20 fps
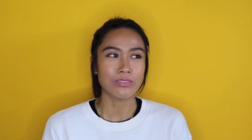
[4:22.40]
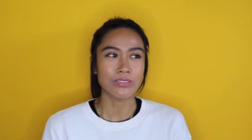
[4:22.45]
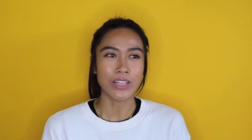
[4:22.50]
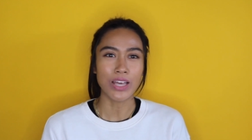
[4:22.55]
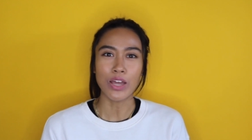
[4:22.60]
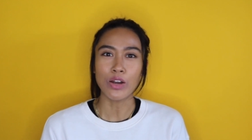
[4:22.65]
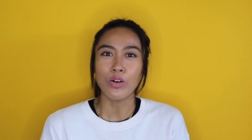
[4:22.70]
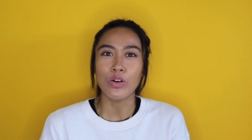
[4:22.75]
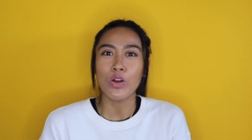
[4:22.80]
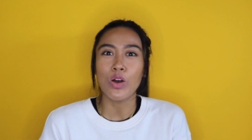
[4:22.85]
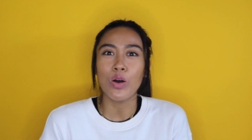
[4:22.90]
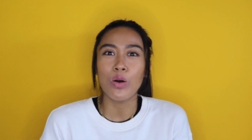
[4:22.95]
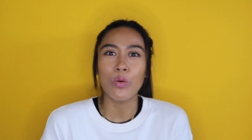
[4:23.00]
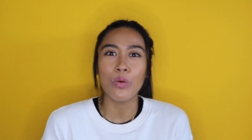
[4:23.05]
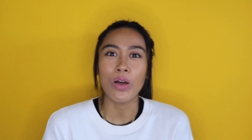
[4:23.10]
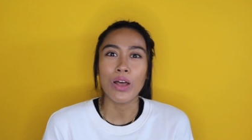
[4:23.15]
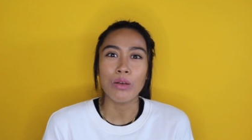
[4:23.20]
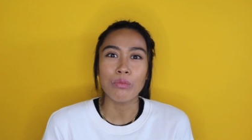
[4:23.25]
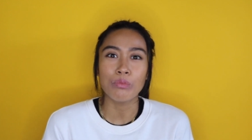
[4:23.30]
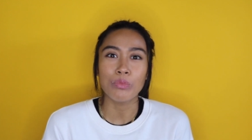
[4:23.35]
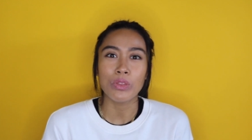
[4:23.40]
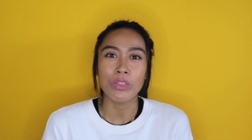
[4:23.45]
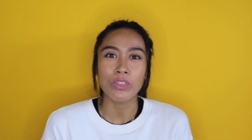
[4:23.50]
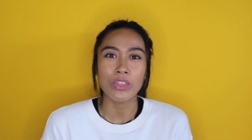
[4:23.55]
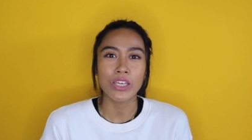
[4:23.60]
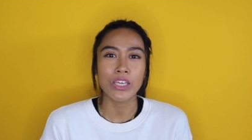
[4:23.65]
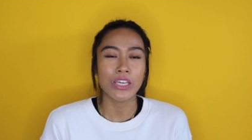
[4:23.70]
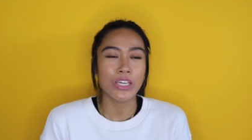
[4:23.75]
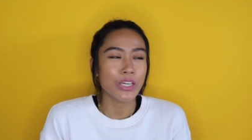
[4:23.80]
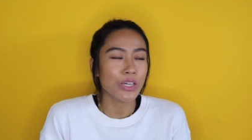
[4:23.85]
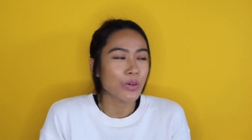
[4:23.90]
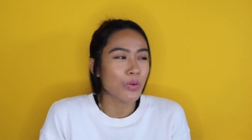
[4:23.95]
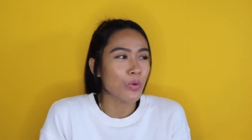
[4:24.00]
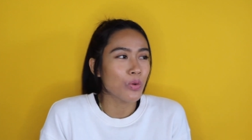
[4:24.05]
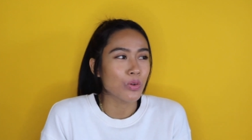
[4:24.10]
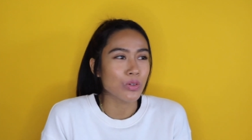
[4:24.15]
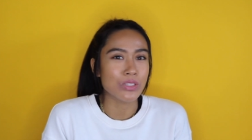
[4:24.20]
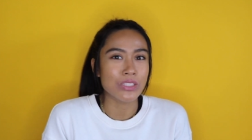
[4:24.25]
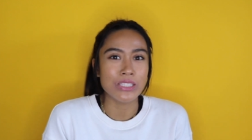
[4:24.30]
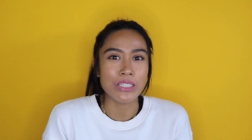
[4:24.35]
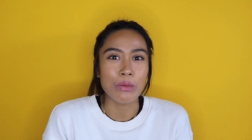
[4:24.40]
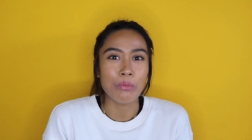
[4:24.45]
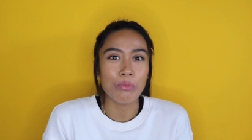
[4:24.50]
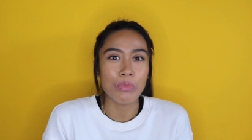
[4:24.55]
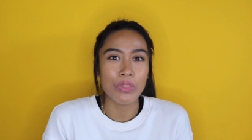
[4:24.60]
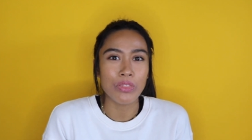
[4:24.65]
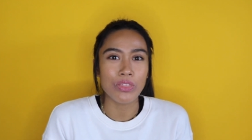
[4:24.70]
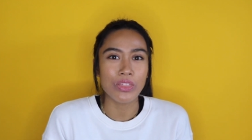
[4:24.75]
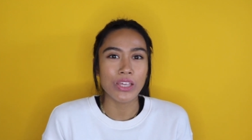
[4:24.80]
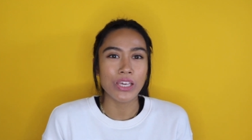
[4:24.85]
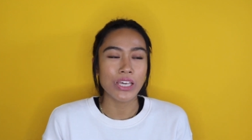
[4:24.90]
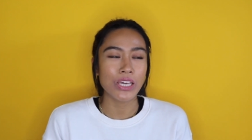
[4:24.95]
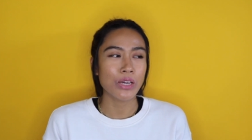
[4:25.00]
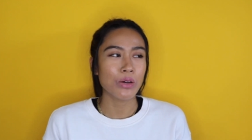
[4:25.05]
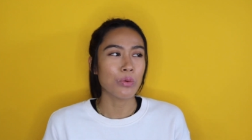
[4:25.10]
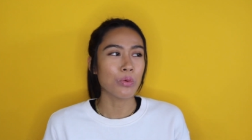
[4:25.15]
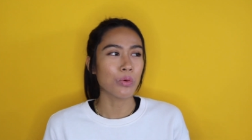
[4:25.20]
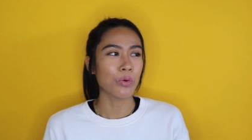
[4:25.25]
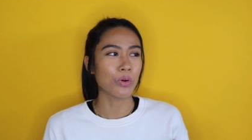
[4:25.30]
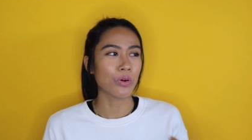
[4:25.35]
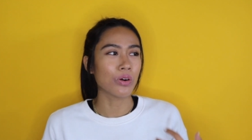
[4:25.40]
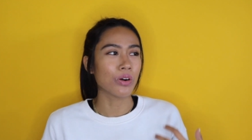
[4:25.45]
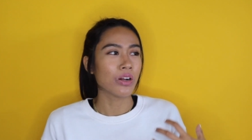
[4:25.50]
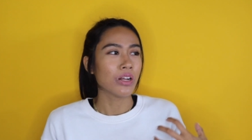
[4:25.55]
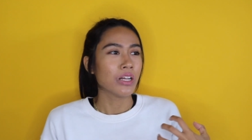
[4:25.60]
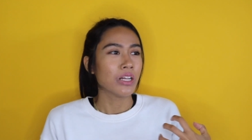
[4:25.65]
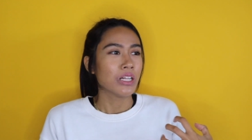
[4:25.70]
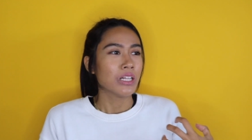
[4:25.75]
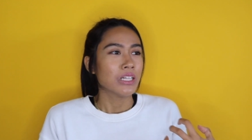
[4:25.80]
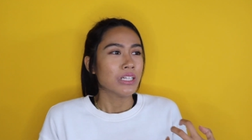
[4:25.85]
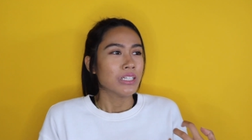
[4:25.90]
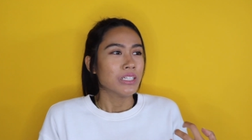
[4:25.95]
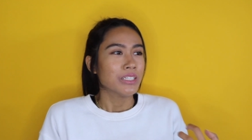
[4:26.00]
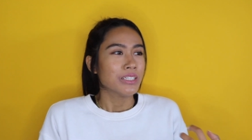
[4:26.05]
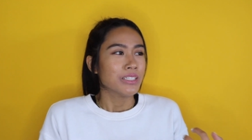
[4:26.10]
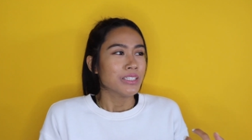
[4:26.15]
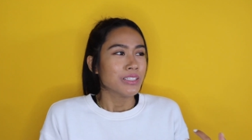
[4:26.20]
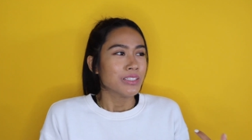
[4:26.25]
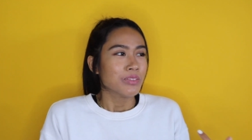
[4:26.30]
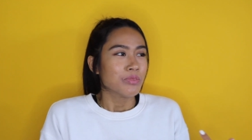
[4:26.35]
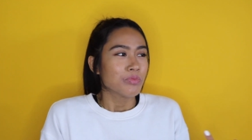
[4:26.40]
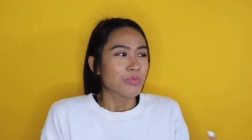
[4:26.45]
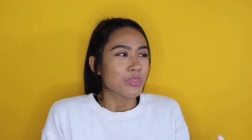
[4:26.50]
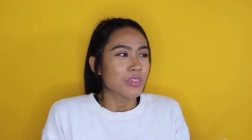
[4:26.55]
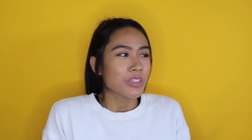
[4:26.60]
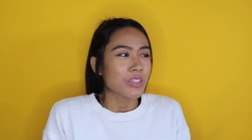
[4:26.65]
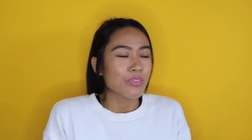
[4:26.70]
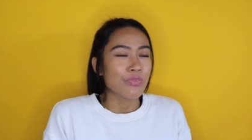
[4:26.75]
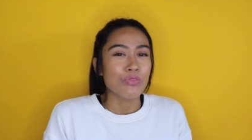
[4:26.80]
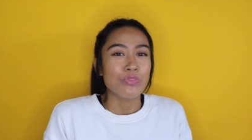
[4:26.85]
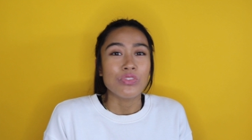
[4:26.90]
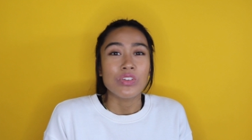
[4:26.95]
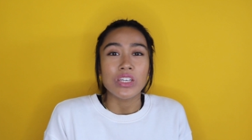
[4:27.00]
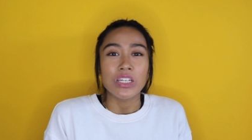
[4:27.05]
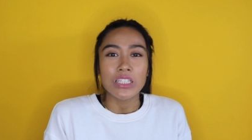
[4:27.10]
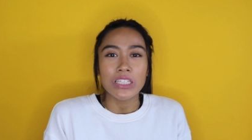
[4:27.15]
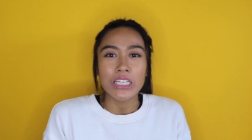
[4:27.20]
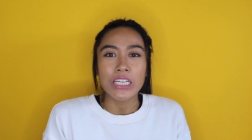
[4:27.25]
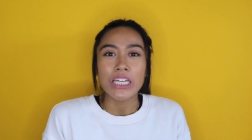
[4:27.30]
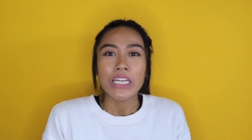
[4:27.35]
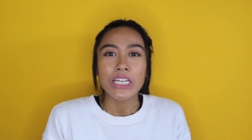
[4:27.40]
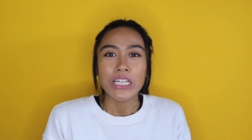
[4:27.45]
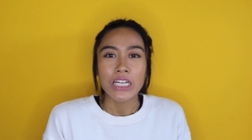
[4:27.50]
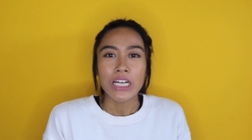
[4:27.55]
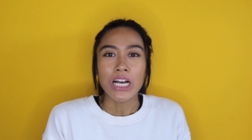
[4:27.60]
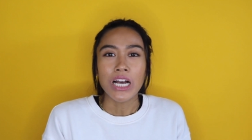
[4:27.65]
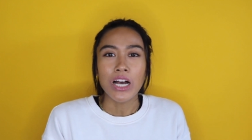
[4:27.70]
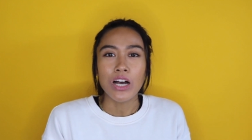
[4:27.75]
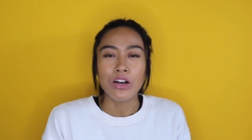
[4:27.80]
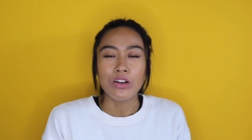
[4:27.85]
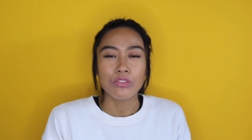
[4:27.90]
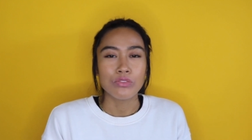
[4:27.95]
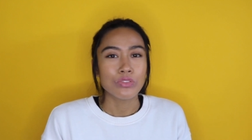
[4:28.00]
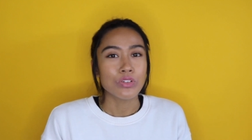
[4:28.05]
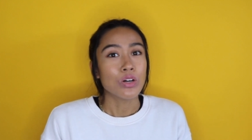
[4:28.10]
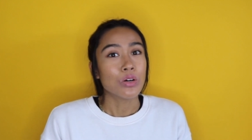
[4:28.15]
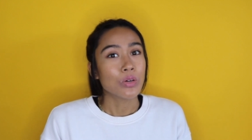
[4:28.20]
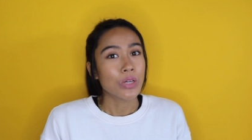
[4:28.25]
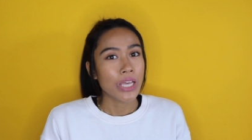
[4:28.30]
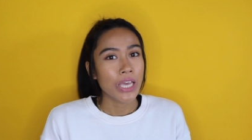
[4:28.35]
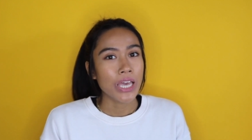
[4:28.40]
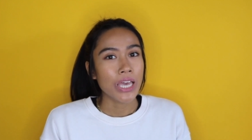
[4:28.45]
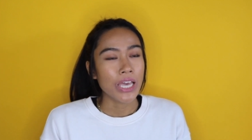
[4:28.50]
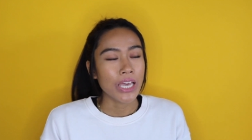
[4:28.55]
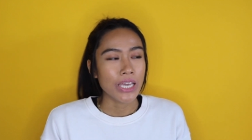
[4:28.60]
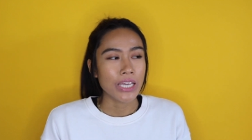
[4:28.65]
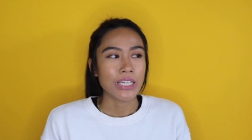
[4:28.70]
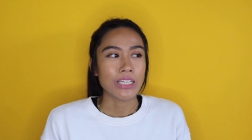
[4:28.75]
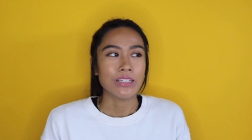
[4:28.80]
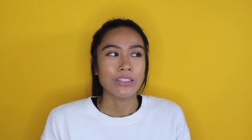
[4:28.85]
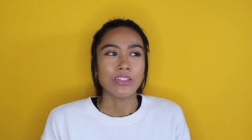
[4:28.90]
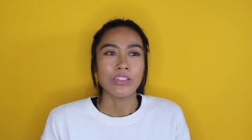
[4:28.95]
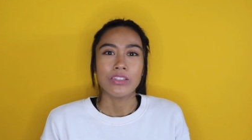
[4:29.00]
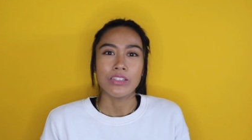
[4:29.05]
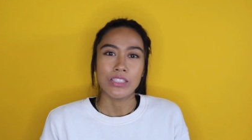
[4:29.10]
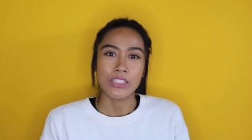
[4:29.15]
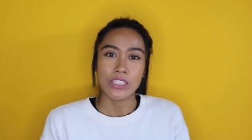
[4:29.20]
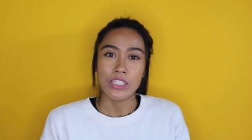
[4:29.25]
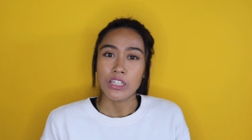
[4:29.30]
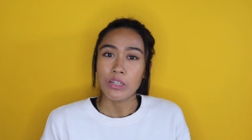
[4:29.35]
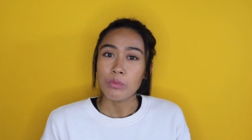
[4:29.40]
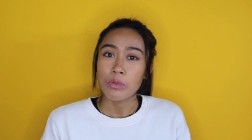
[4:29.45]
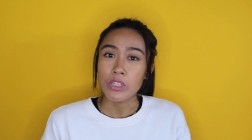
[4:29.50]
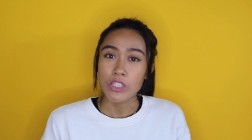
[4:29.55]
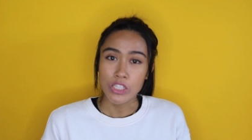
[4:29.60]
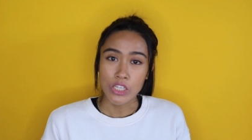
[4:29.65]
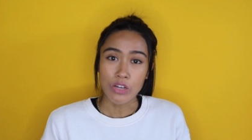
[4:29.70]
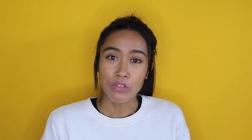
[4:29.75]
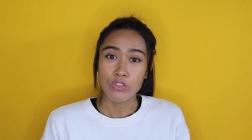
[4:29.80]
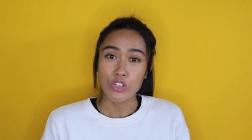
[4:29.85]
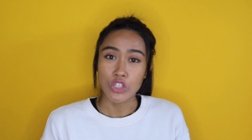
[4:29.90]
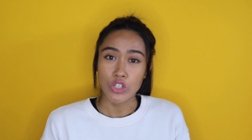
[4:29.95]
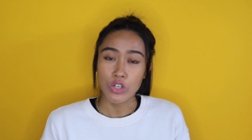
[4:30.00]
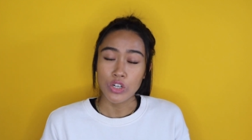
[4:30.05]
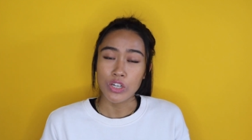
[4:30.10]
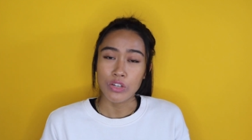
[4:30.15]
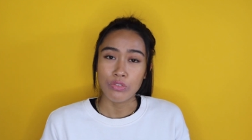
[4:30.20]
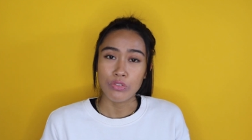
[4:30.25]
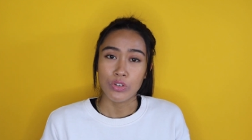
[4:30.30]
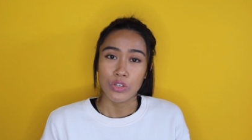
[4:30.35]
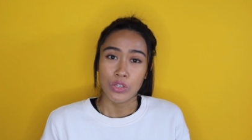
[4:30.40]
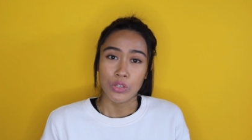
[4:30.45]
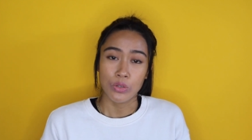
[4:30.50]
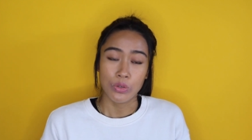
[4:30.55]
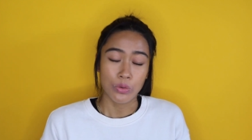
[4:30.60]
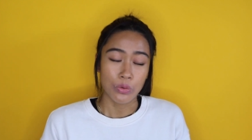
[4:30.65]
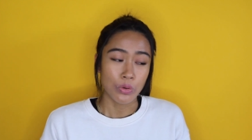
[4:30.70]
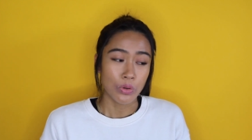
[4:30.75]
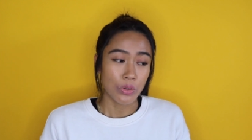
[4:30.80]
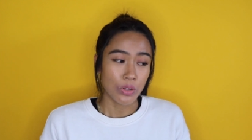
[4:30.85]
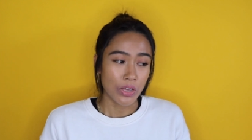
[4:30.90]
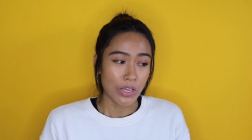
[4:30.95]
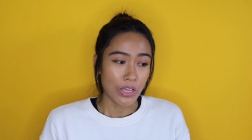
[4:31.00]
I don't know, empathy or sympathy or feeling of, okay, this is gonna be a tough journey for you,